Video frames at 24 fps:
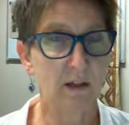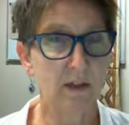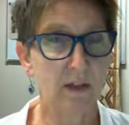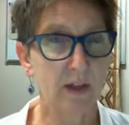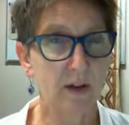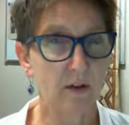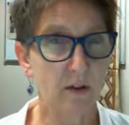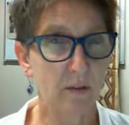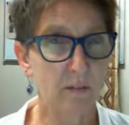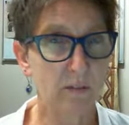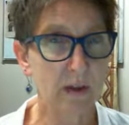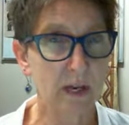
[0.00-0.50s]

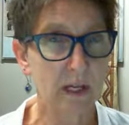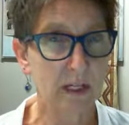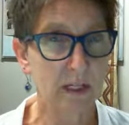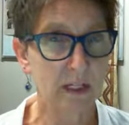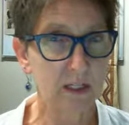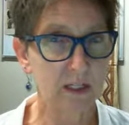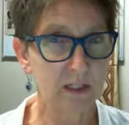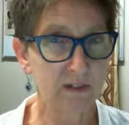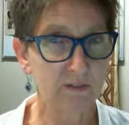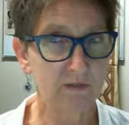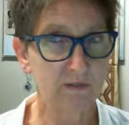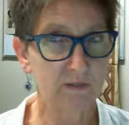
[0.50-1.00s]
There are
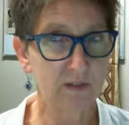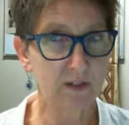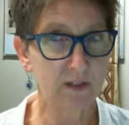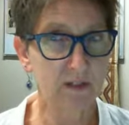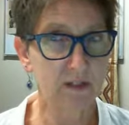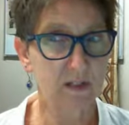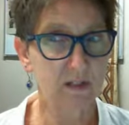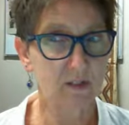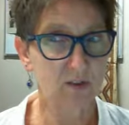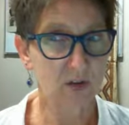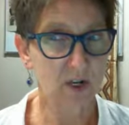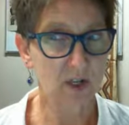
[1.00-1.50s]
many different
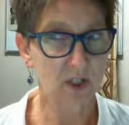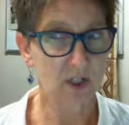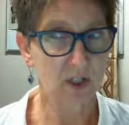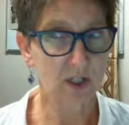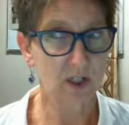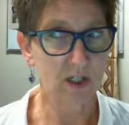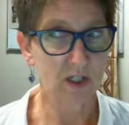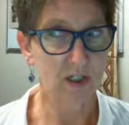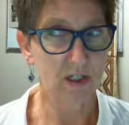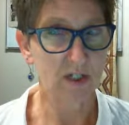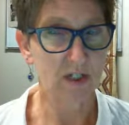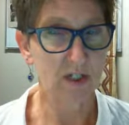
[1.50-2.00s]

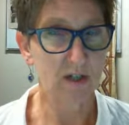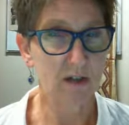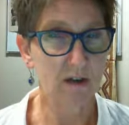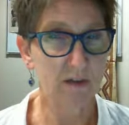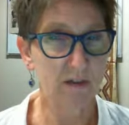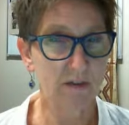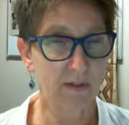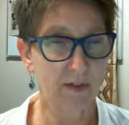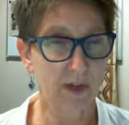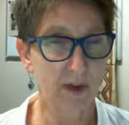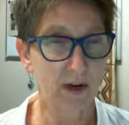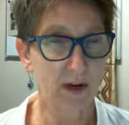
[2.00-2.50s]
structures
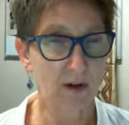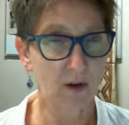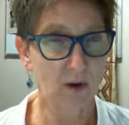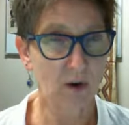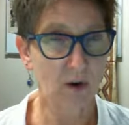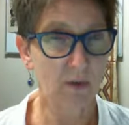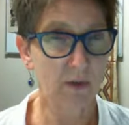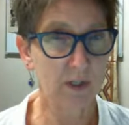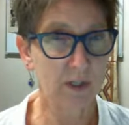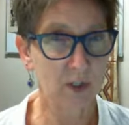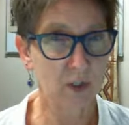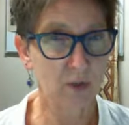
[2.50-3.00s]
that are
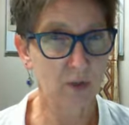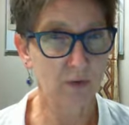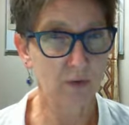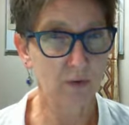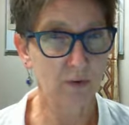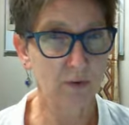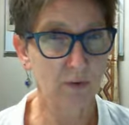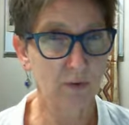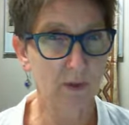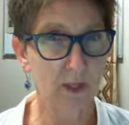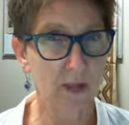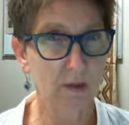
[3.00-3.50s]
going to
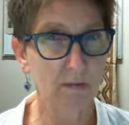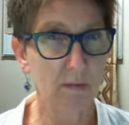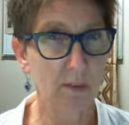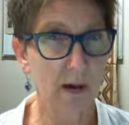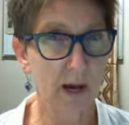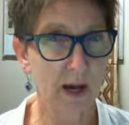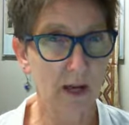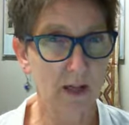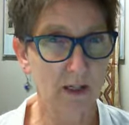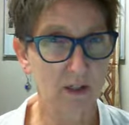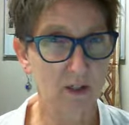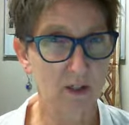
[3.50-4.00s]

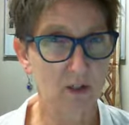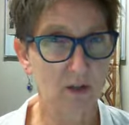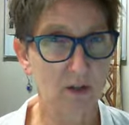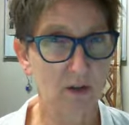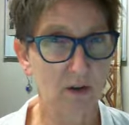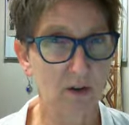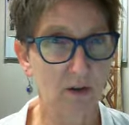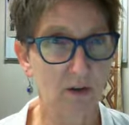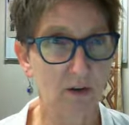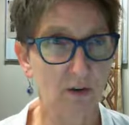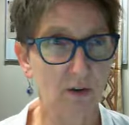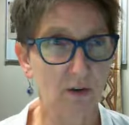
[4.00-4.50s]
impact
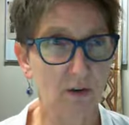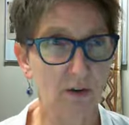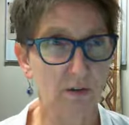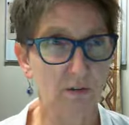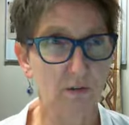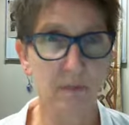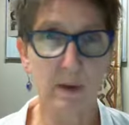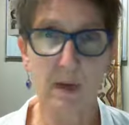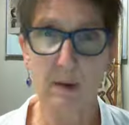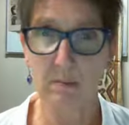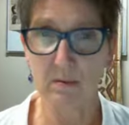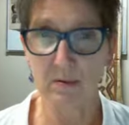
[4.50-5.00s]

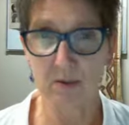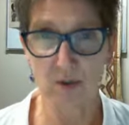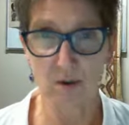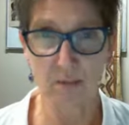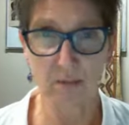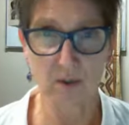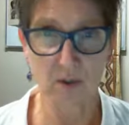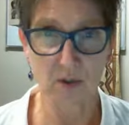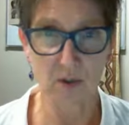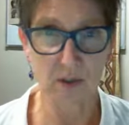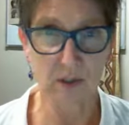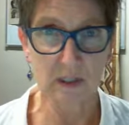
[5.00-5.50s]
on people's
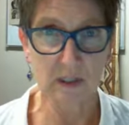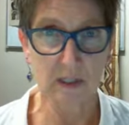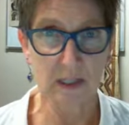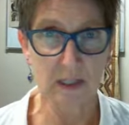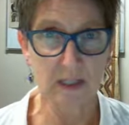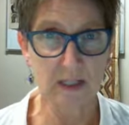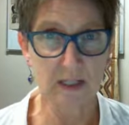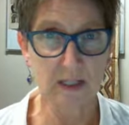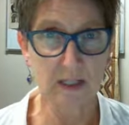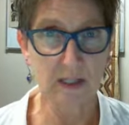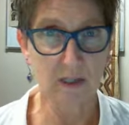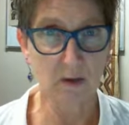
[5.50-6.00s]

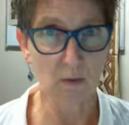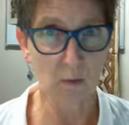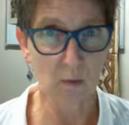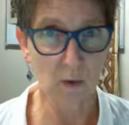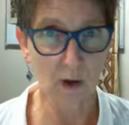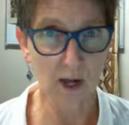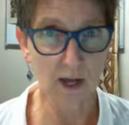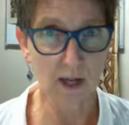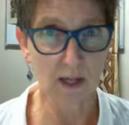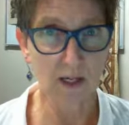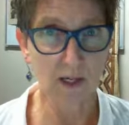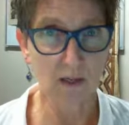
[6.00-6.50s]
opportunities and the
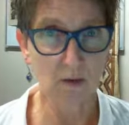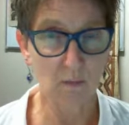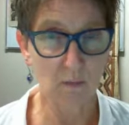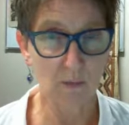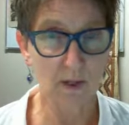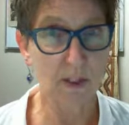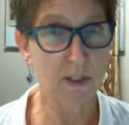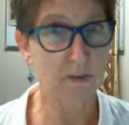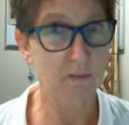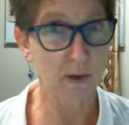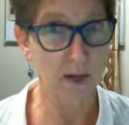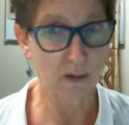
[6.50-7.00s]
way in
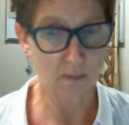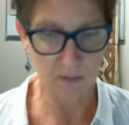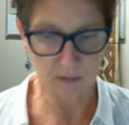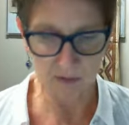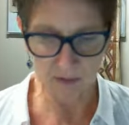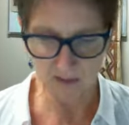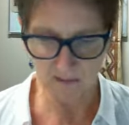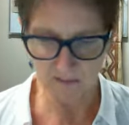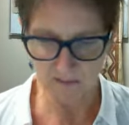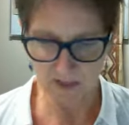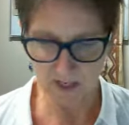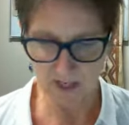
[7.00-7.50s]
which people
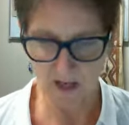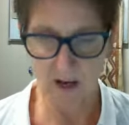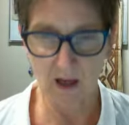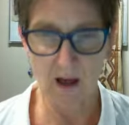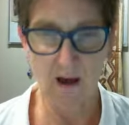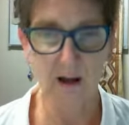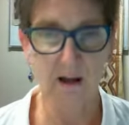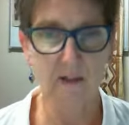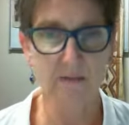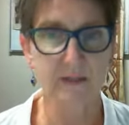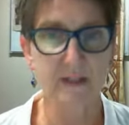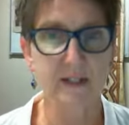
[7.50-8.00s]
live their
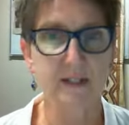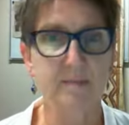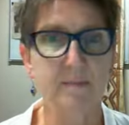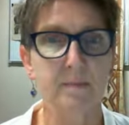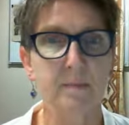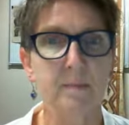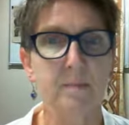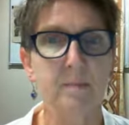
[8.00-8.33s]
lives.